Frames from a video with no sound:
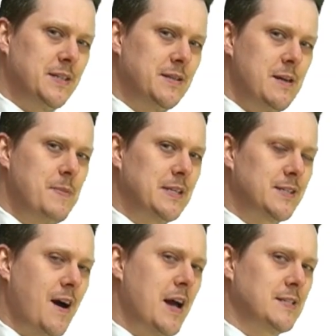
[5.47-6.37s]
Deeping
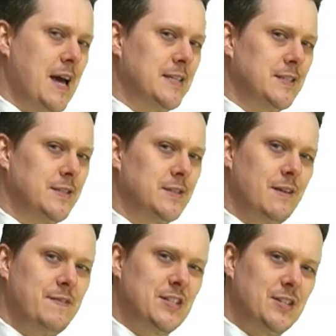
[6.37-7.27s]
Science Lessons.
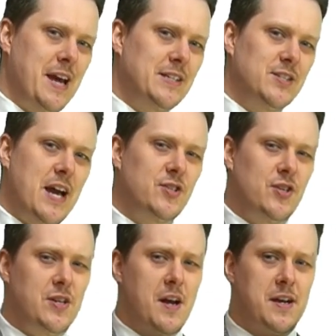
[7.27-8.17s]
For today's session,
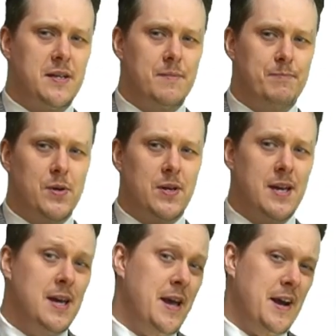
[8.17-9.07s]
you're going to need a book
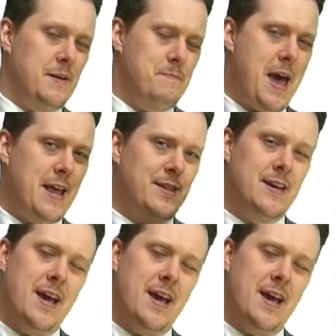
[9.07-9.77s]
and a pen.